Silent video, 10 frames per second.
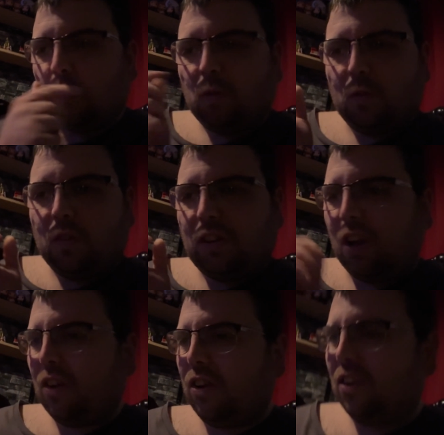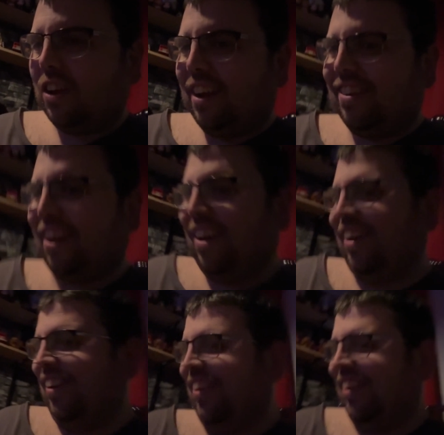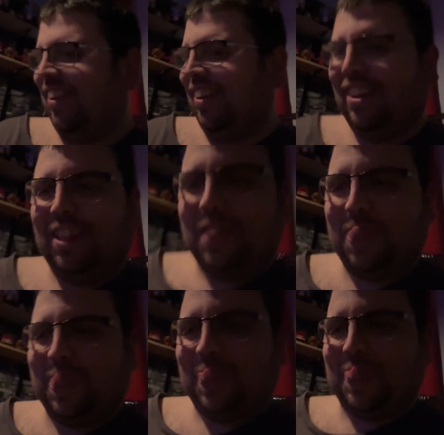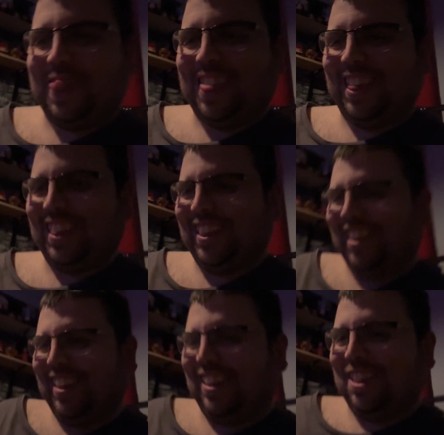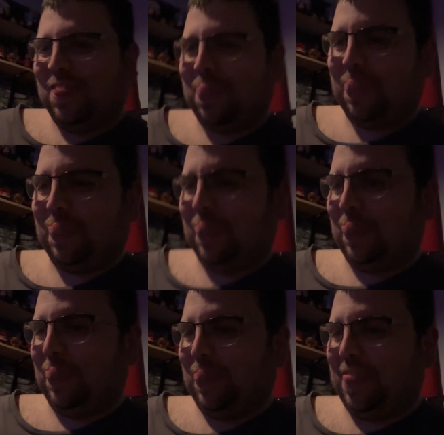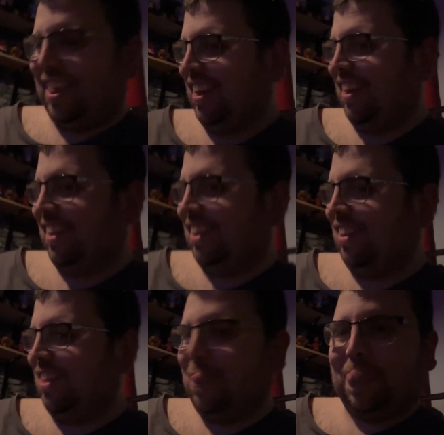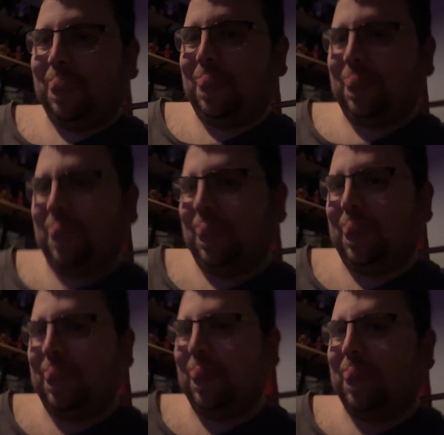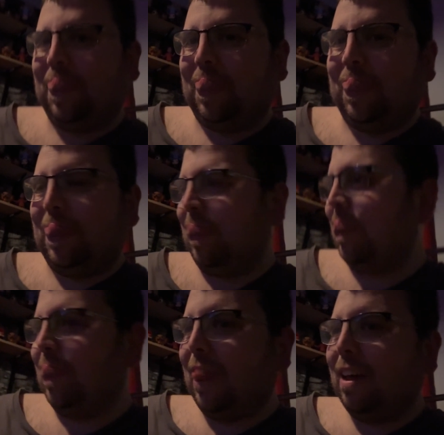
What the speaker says: Nor do I, to be fair, because we not forgetting to mention that we also